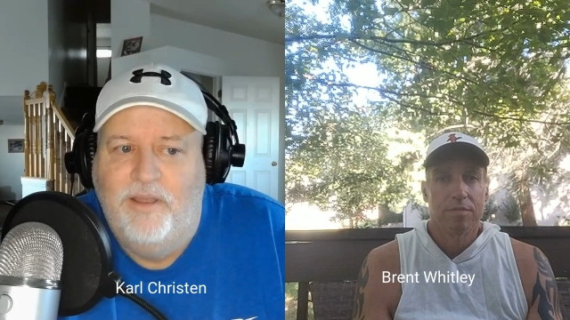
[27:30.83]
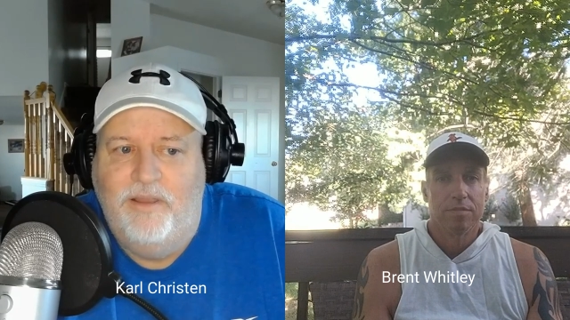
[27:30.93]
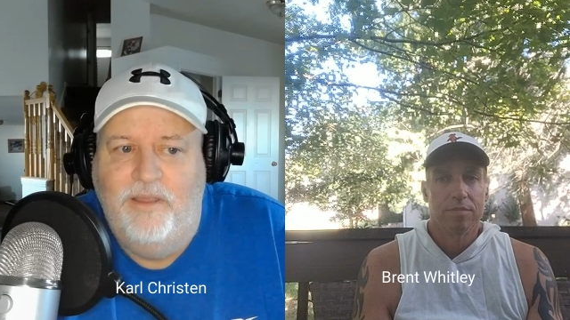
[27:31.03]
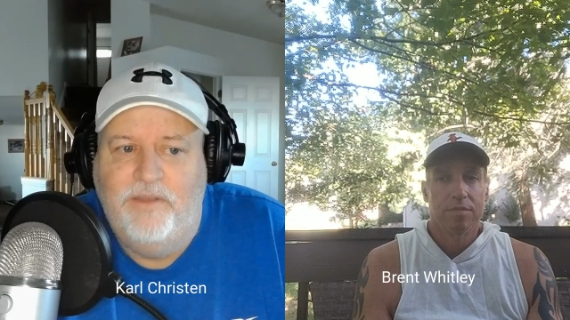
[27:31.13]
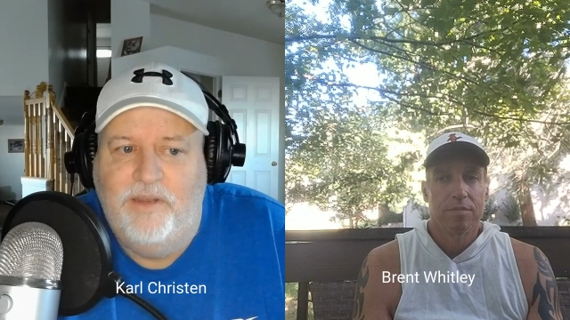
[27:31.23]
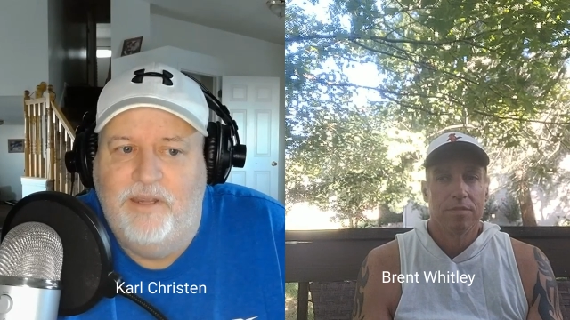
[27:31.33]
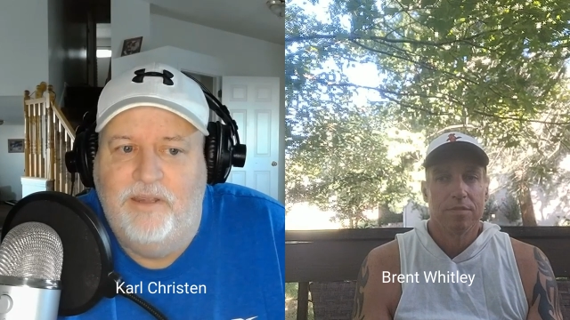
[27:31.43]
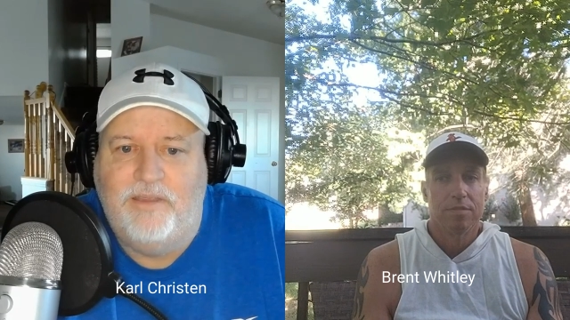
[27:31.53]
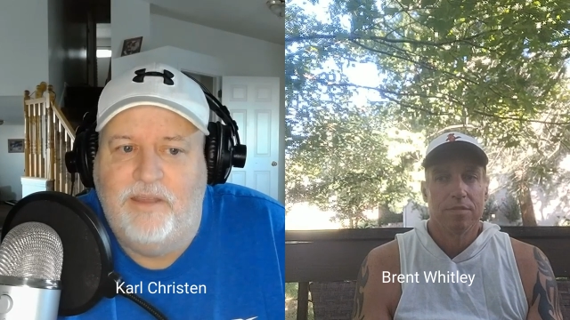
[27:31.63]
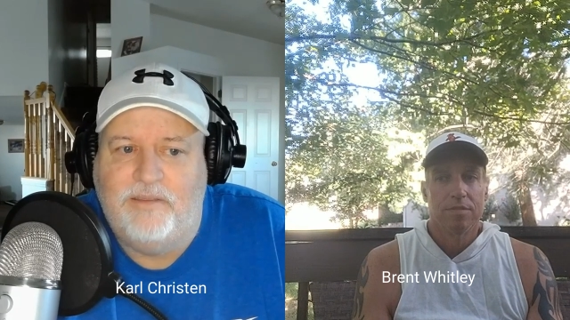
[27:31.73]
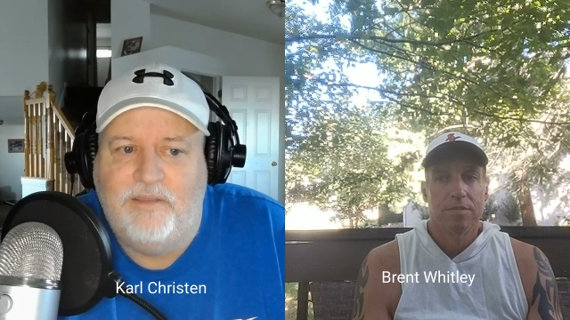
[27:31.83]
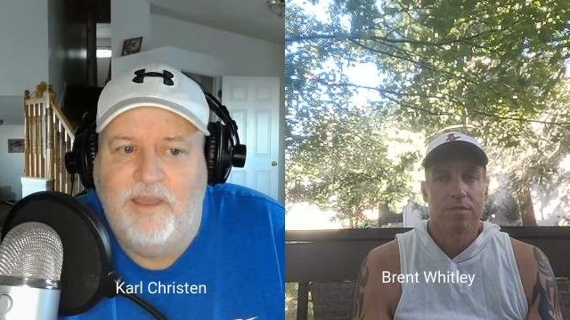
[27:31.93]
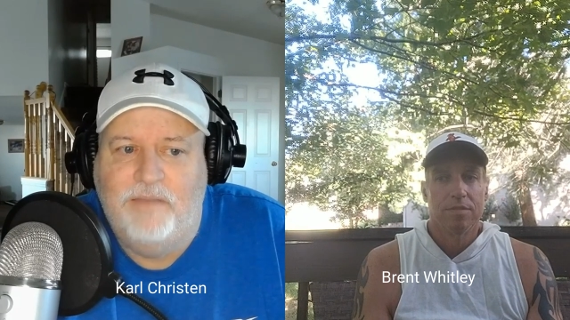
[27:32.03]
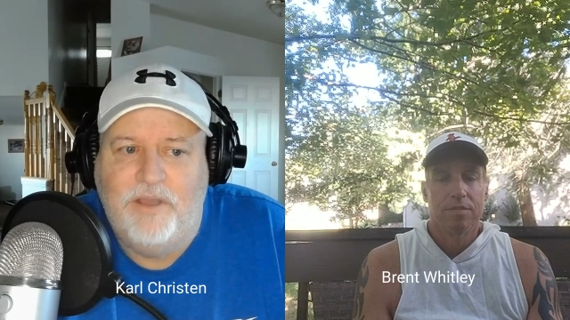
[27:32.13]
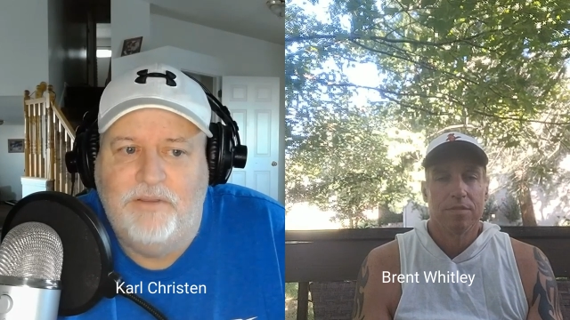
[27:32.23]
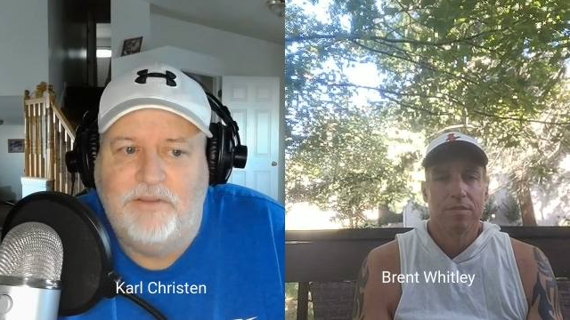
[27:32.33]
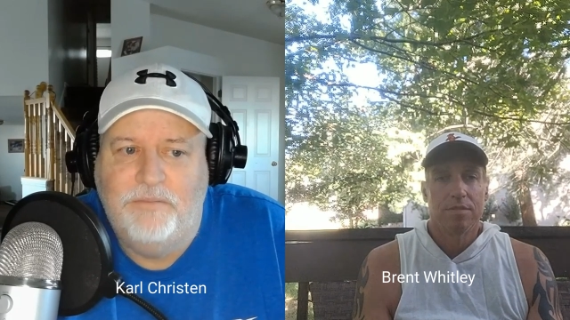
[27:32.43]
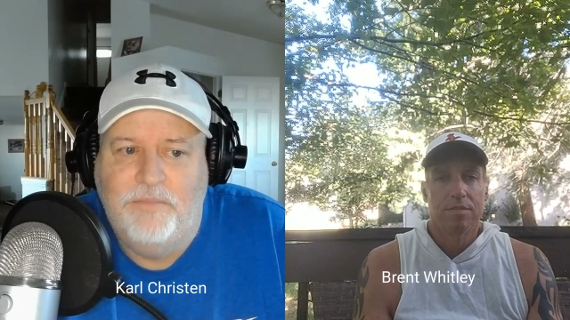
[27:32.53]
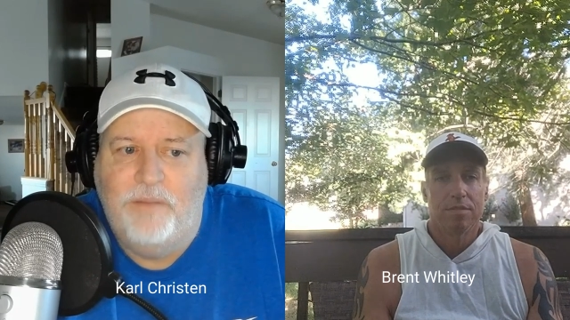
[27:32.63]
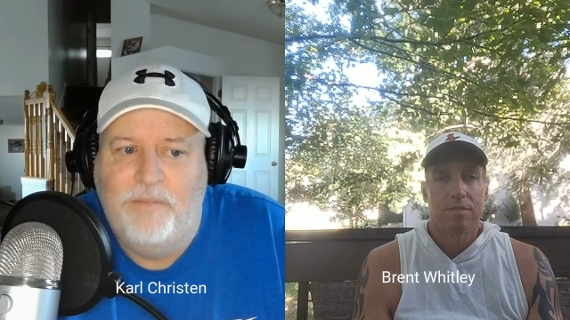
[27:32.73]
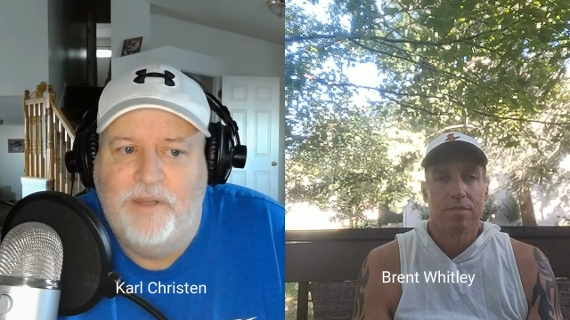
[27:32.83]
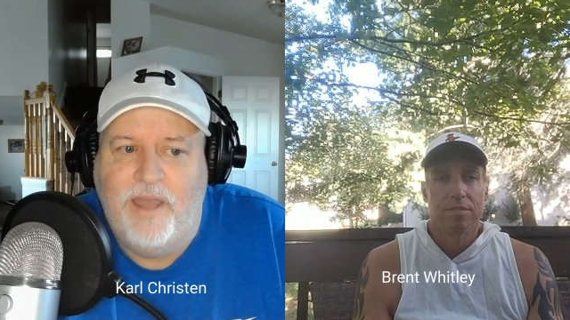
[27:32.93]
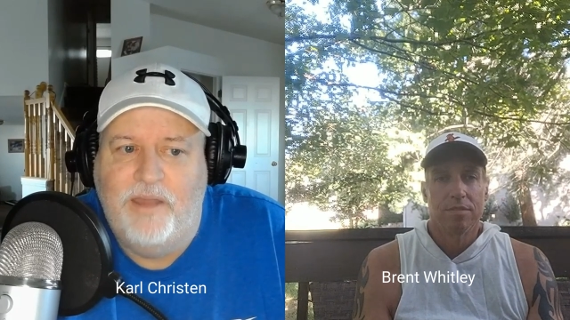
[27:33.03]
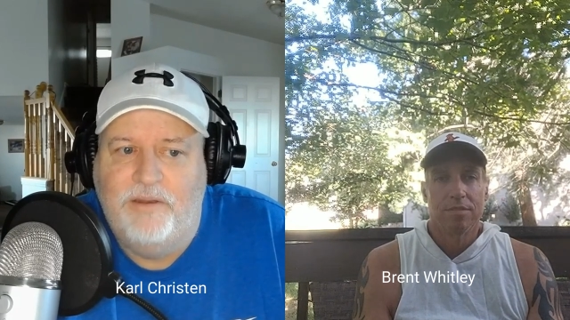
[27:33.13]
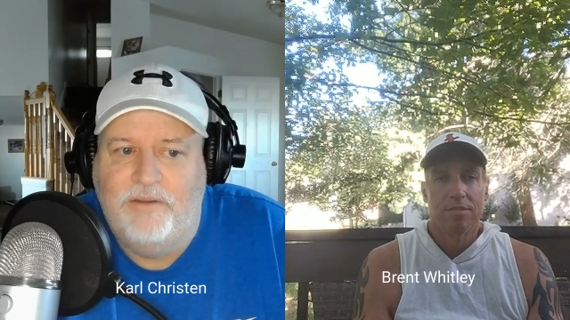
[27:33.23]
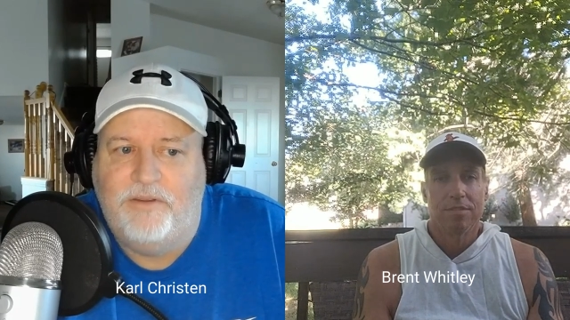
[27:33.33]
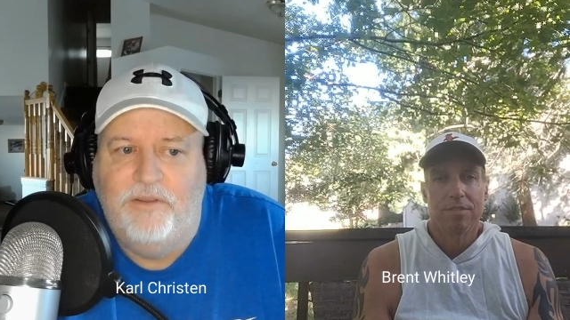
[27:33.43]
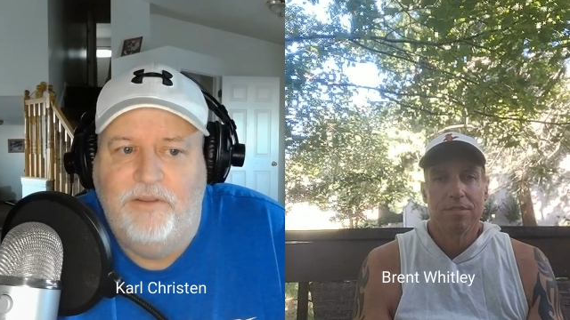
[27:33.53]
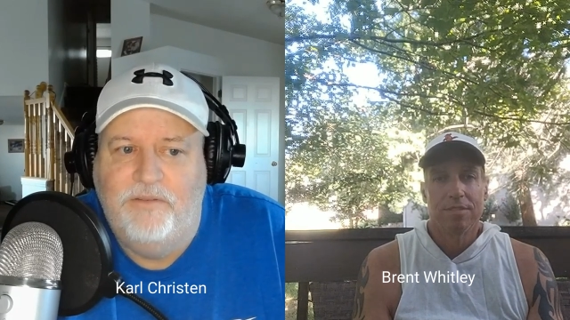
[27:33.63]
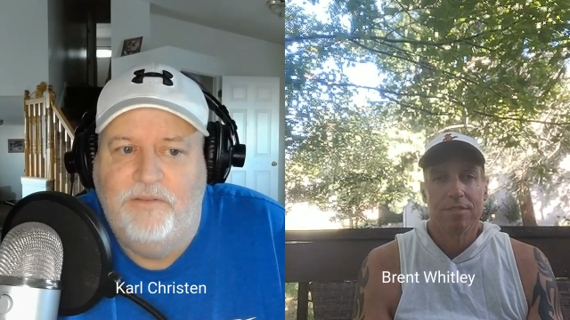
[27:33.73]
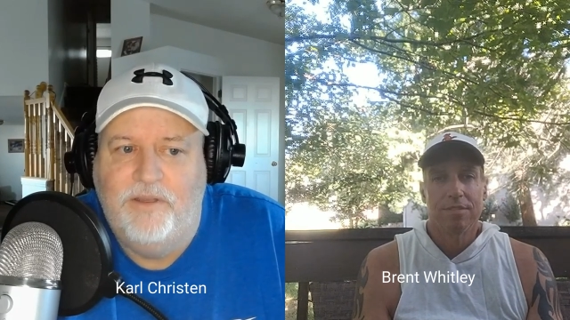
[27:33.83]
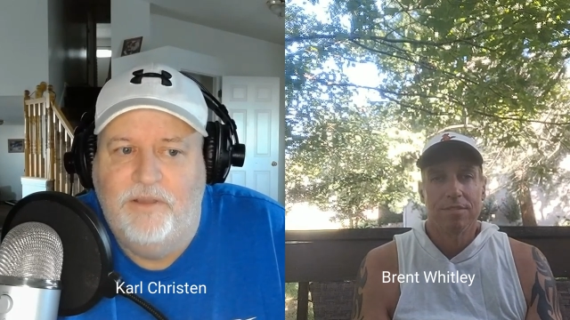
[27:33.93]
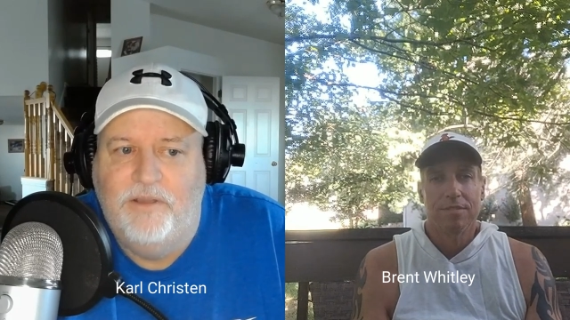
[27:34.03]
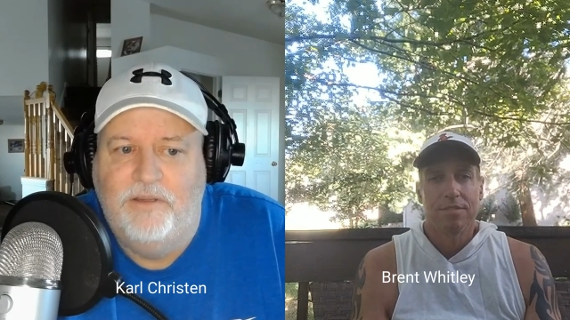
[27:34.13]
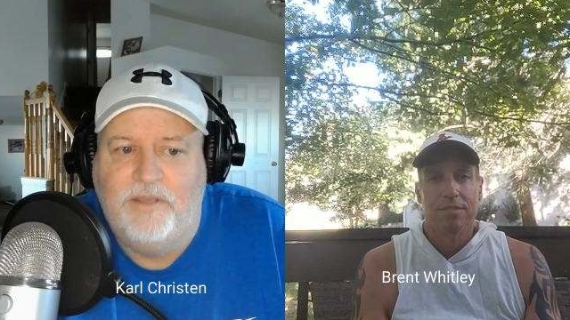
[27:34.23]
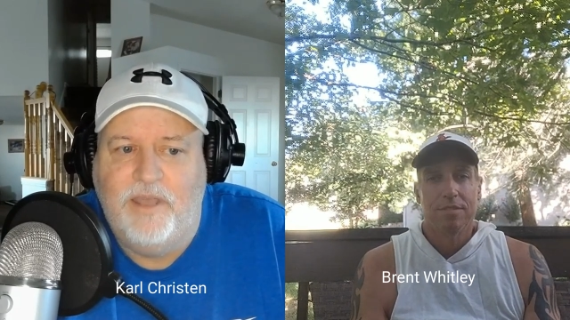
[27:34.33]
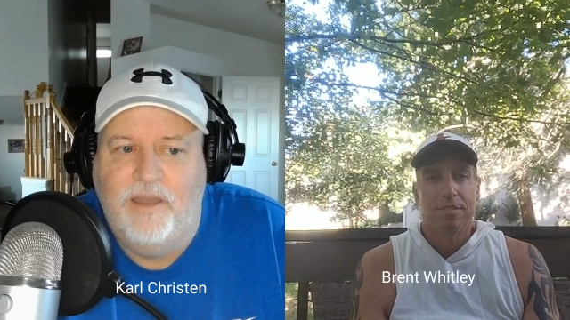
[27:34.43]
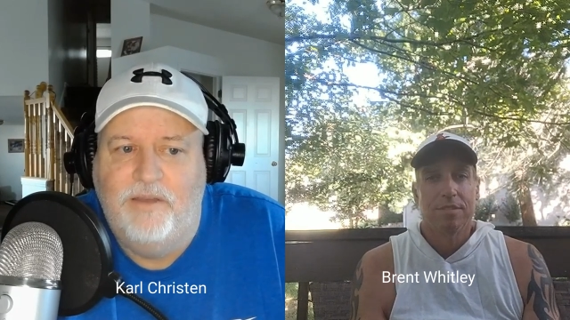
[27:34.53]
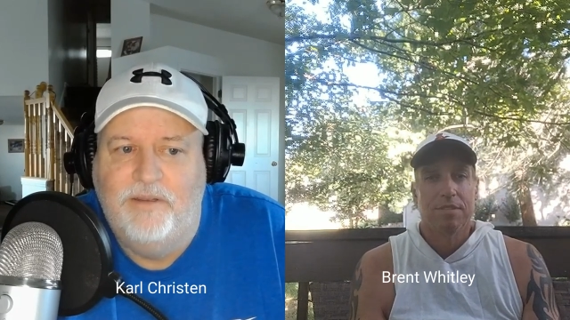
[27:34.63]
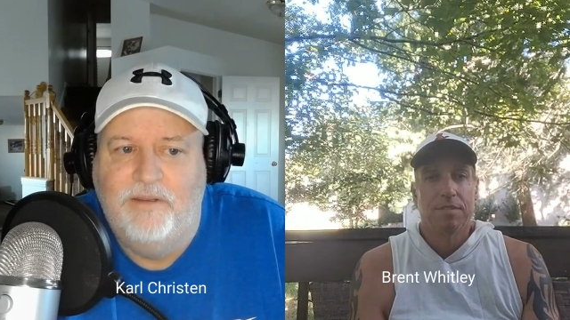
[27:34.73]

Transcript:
Speaker 1: living in at that time to go see mom and dad are still living in the little town.